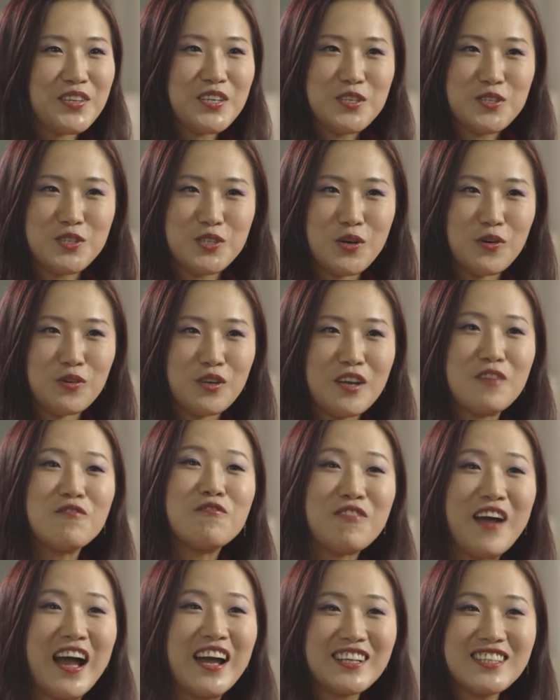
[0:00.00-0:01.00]
So in
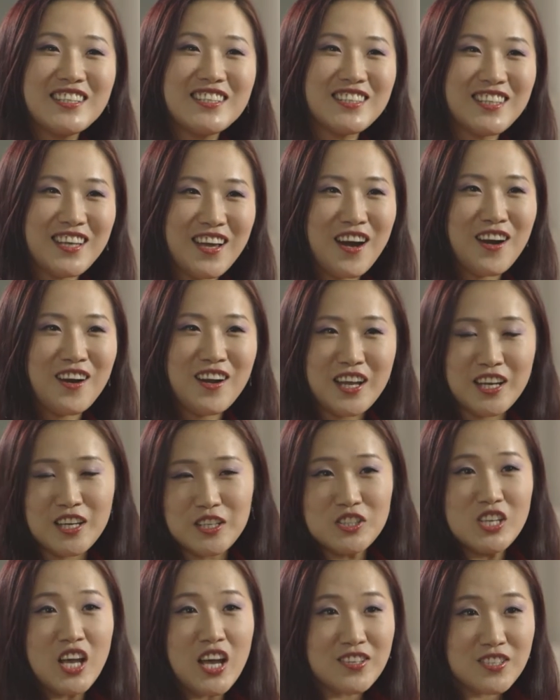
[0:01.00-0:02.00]
fact, they are like
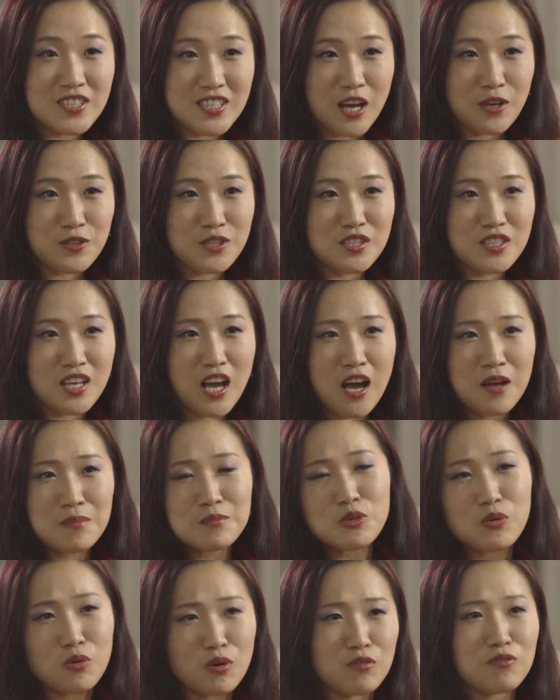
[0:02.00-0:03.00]
10,000 times
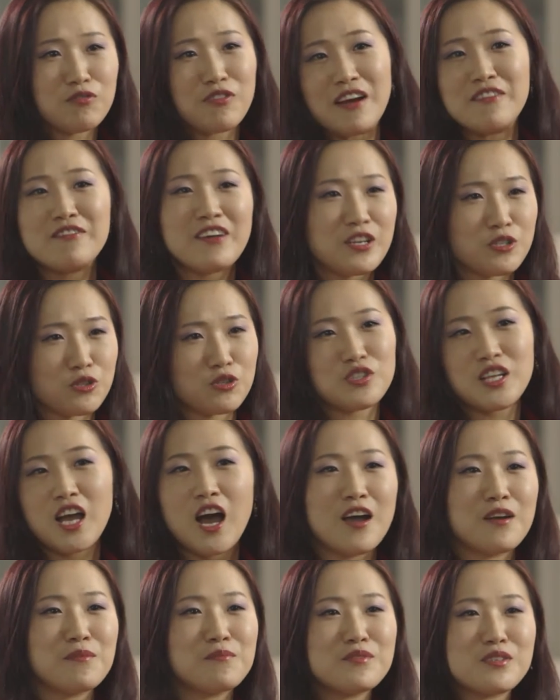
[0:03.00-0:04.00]
or 500
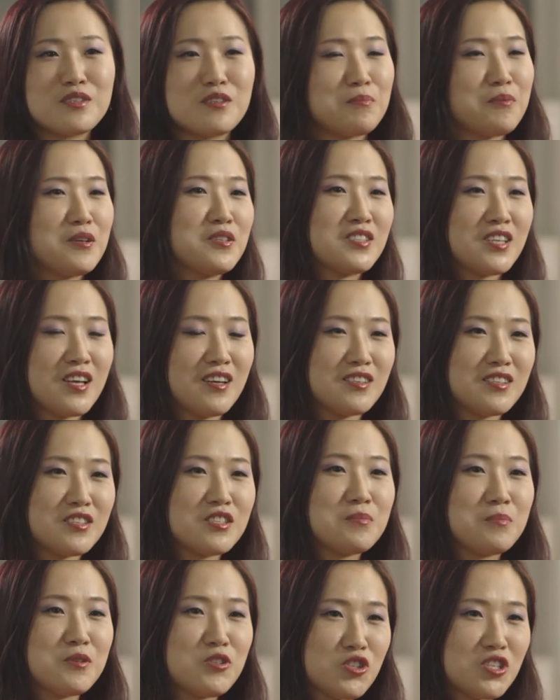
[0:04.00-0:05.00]
times, depends on the
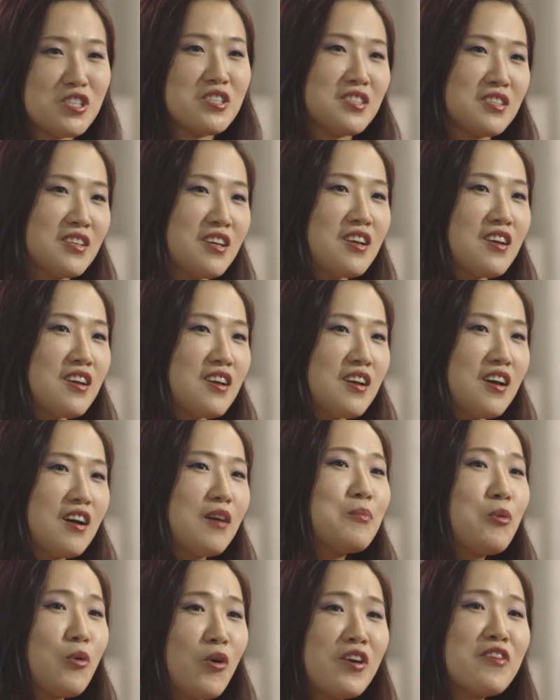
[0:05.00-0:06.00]
species,
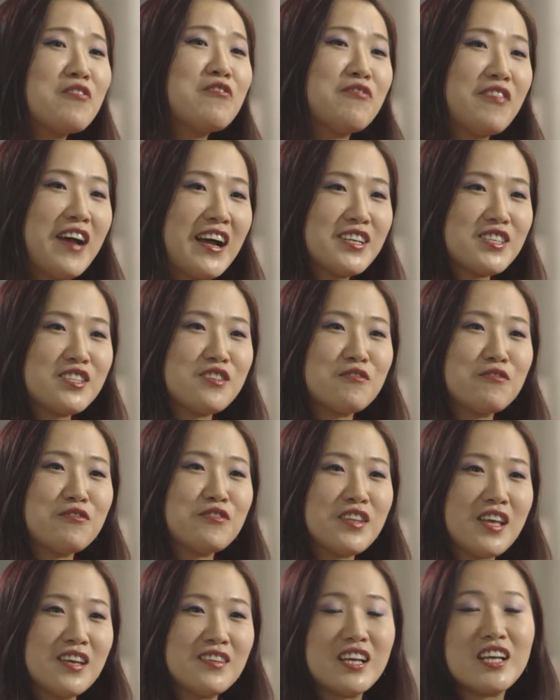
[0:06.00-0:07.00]
more effective
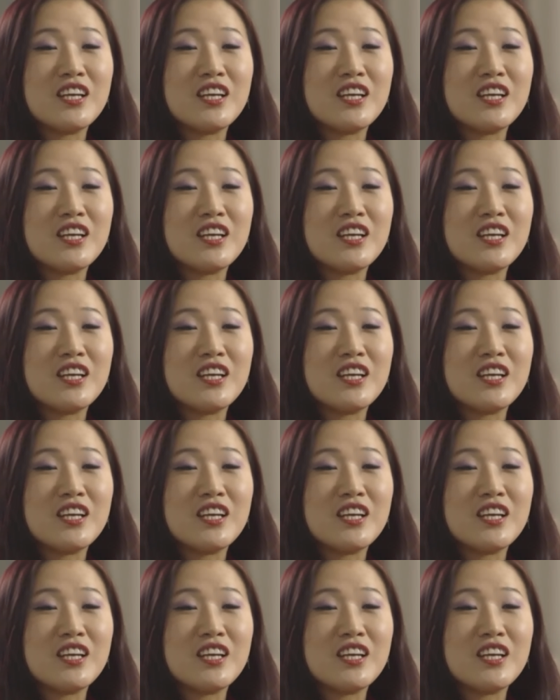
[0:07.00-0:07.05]
than